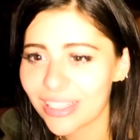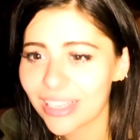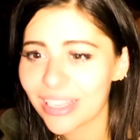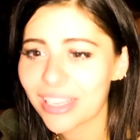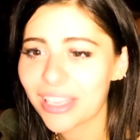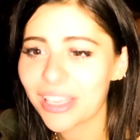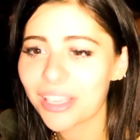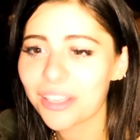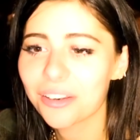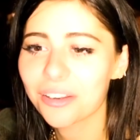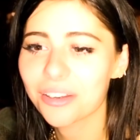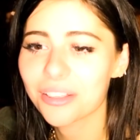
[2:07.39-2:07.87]

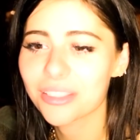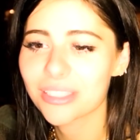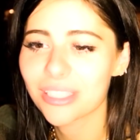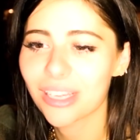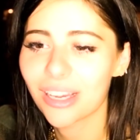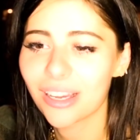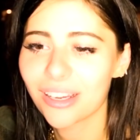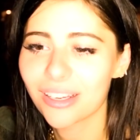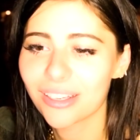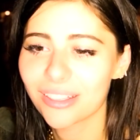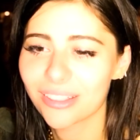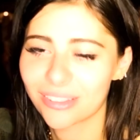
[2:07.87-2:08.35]
Like, he looks
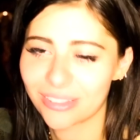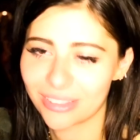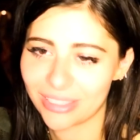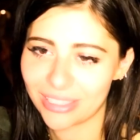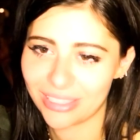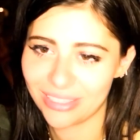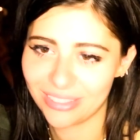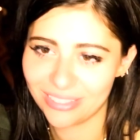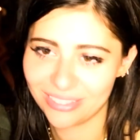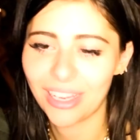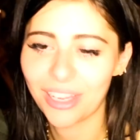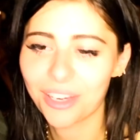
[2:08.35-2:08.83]

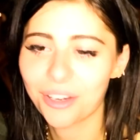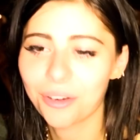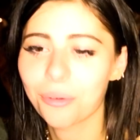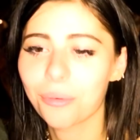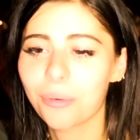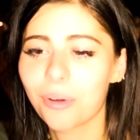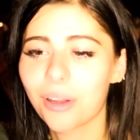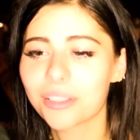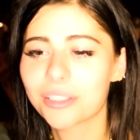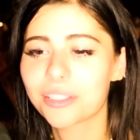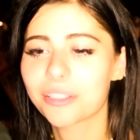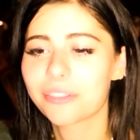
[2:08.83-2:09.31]
hungry. I
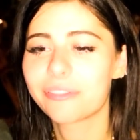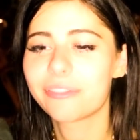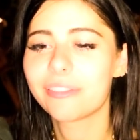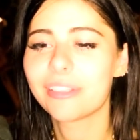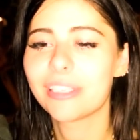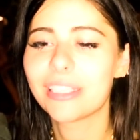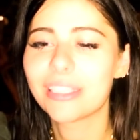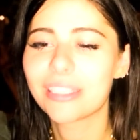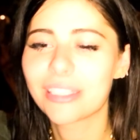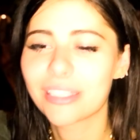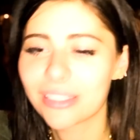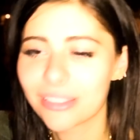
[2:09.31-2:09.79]
don't want to feed